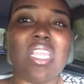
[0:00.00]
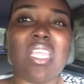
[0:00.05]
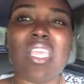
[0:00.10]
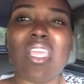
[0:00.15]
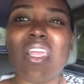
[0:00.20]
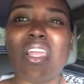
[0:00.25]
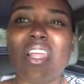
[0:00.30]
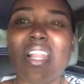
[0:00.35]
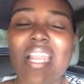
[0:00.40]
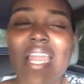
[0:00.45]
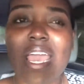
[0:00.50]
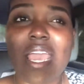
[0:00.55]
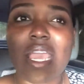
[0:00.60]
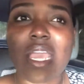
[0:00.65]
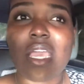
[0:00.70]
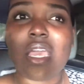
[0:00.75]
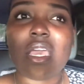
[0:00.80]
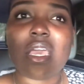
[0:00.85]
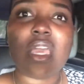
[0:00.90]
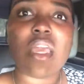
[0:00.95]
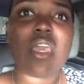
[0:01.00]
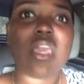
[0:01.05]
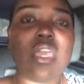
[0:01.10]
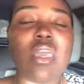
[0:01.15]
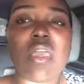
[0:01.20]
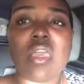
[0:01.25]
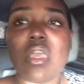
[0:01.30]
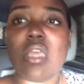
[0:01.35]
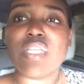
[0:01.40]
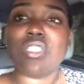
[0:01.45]
here, like
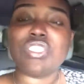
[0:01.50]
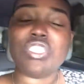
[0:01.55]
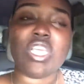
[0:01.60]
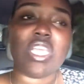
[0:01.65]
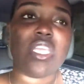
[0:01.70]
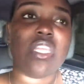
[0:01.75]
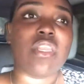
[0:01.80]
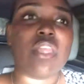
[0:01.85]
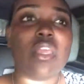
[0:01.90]
checking your